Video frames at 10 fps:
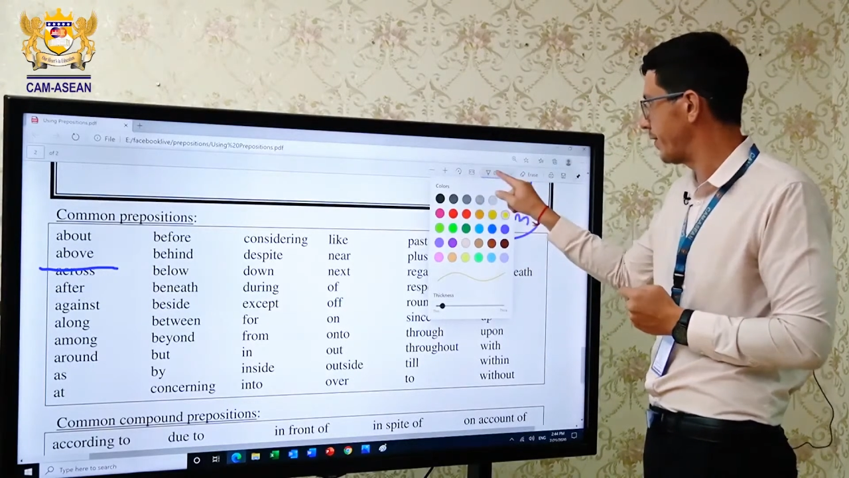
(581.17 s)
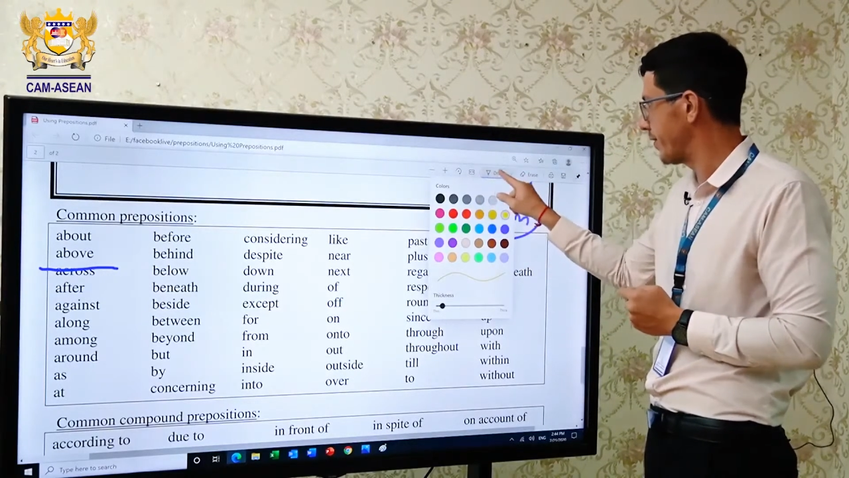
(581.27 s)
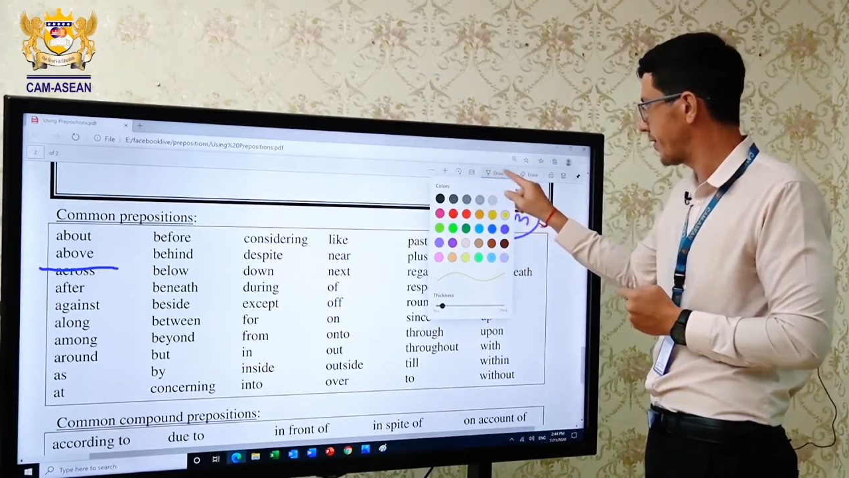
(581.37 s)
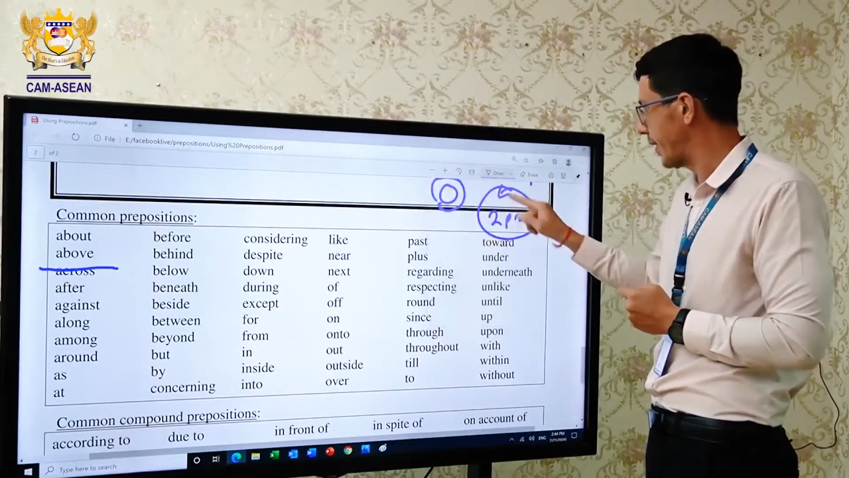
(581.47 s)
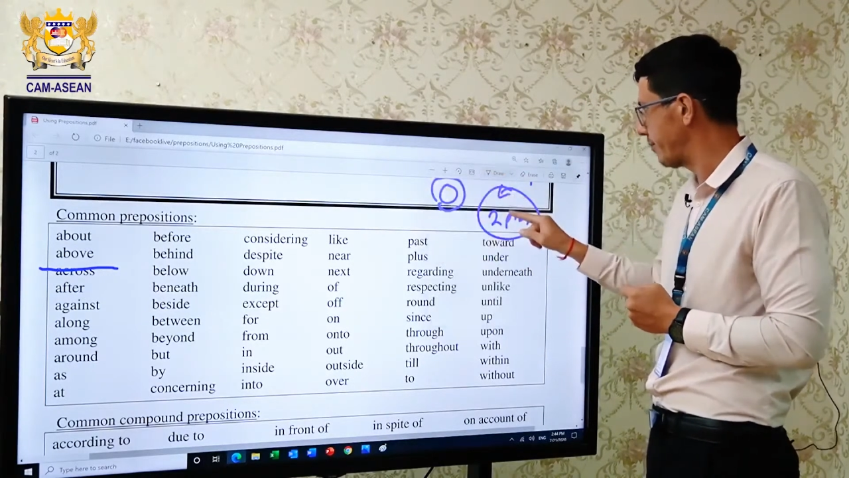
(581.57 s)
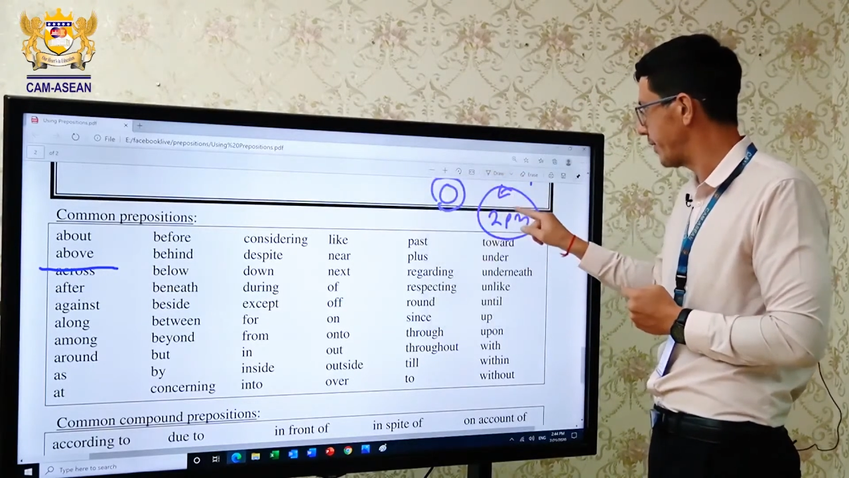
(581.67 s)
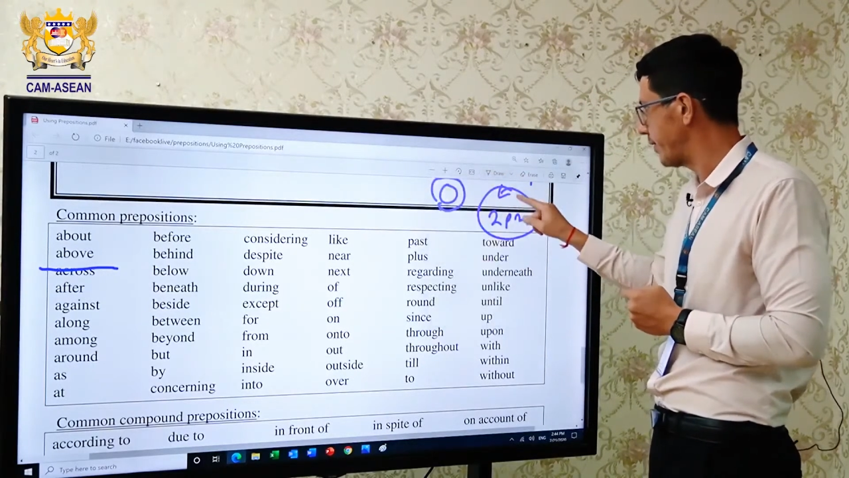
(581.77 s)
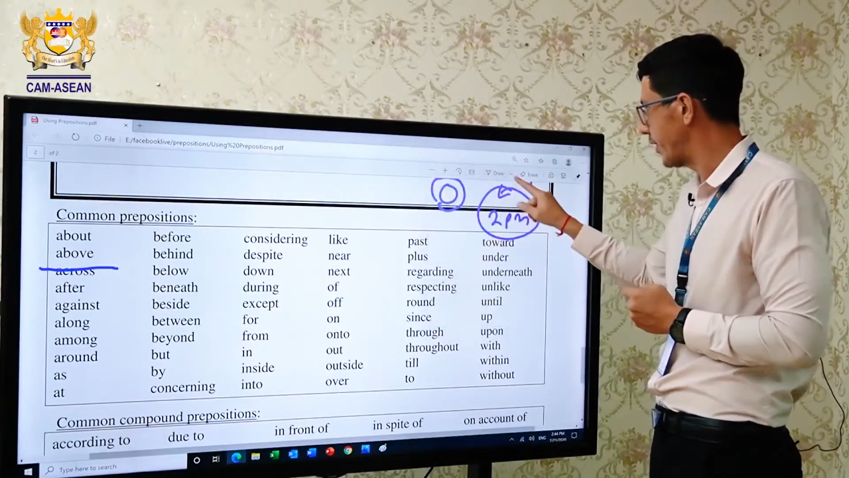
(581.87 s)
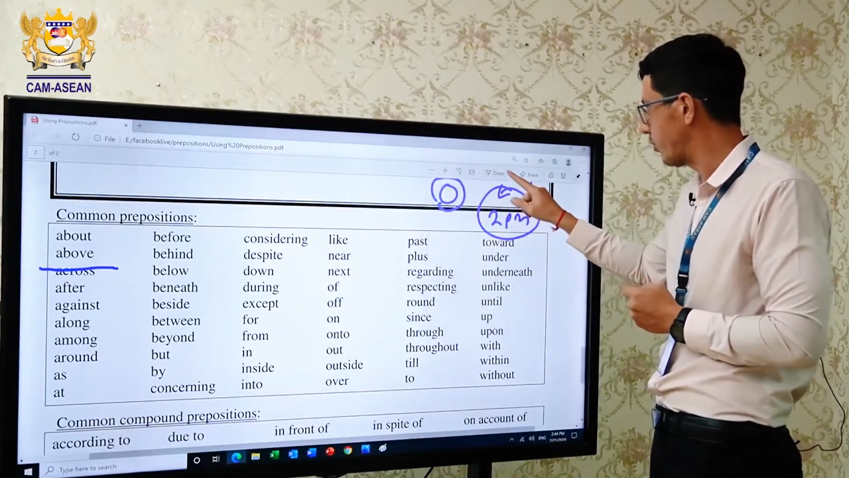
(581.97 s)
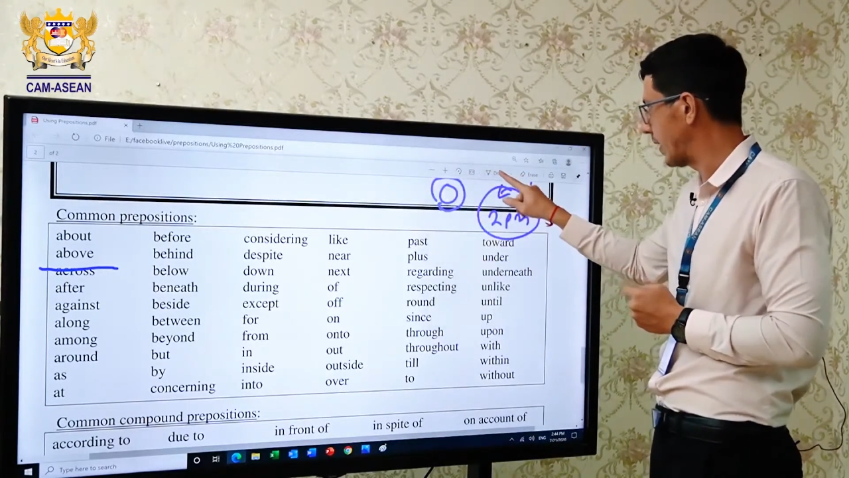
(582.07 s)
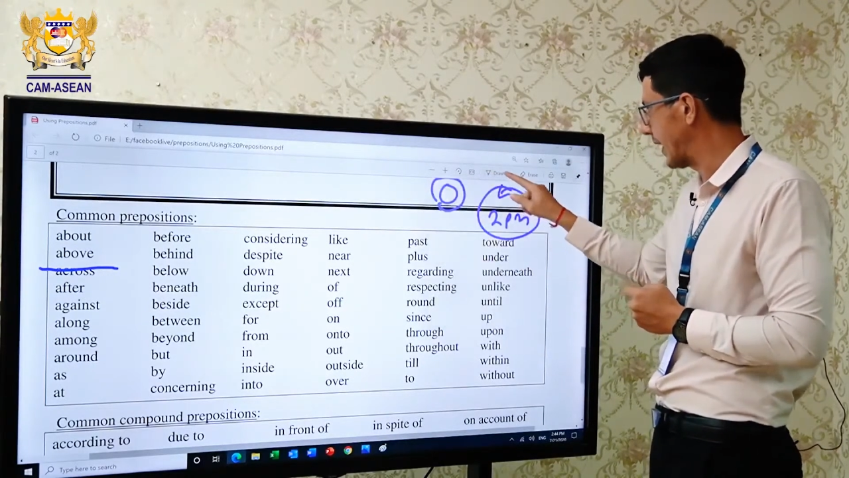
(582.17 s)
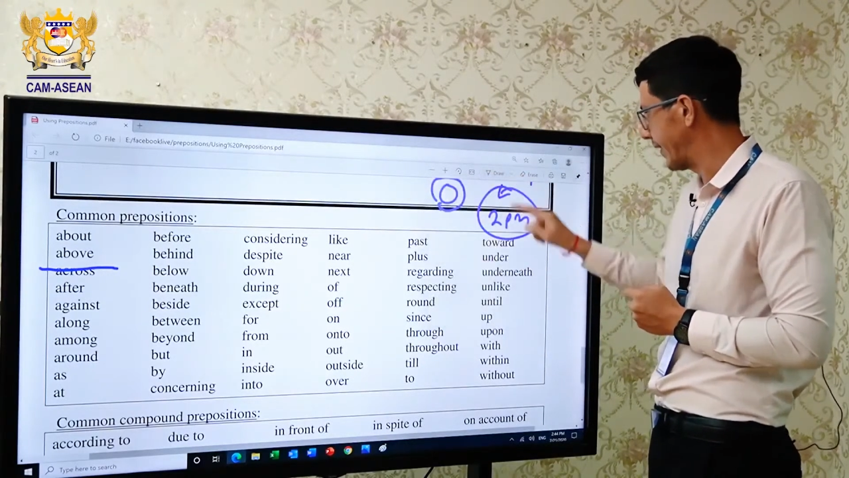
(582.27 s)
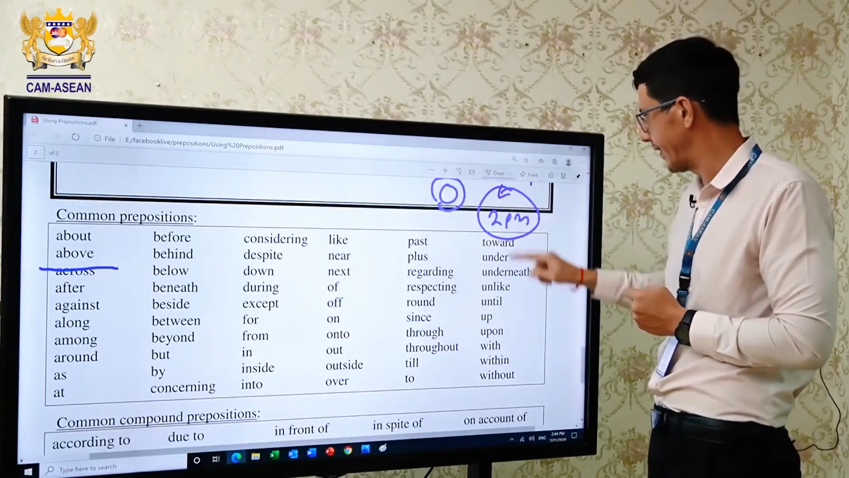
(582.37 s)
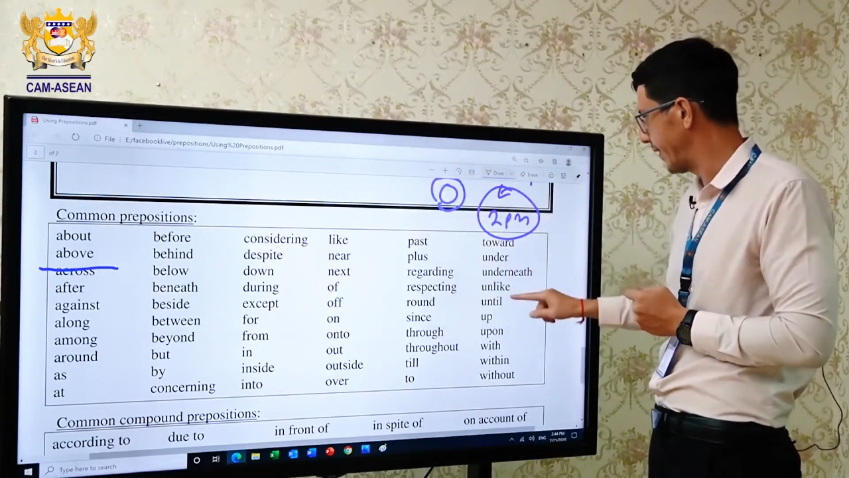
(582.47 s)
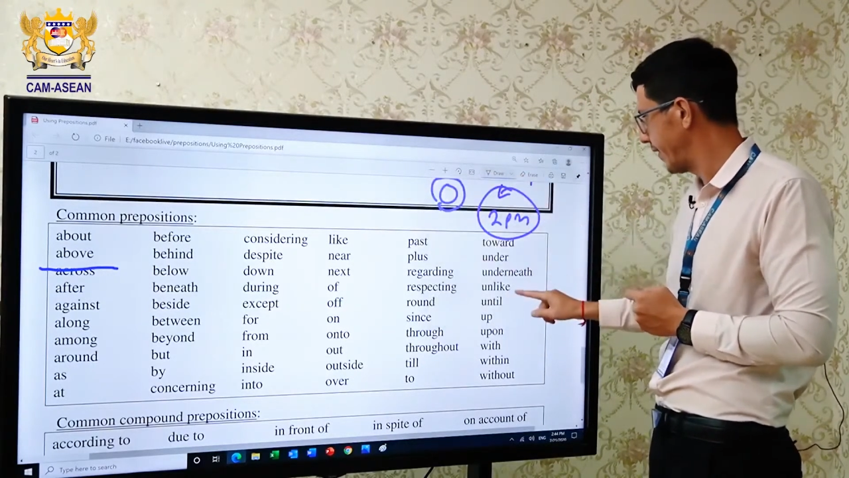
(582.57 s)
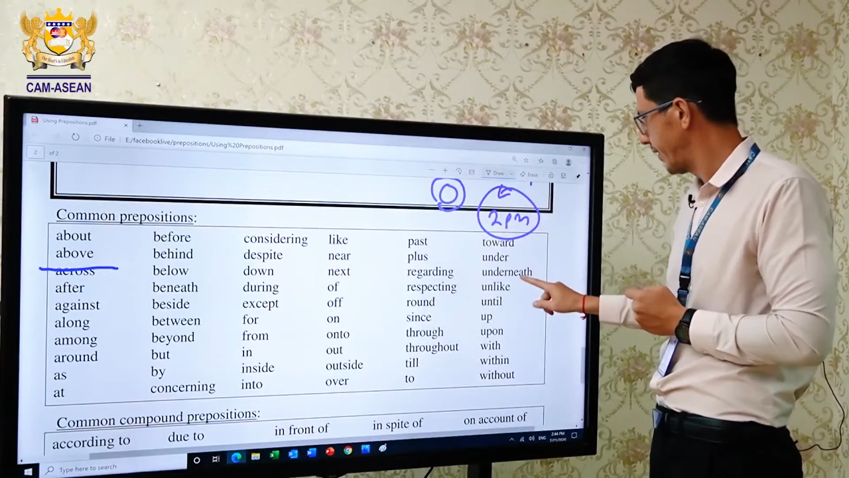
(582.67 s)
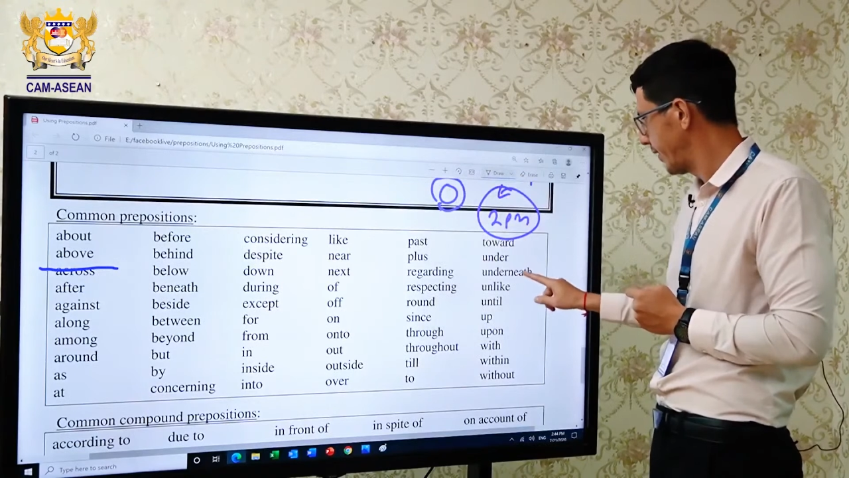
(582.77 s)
the same. They're related.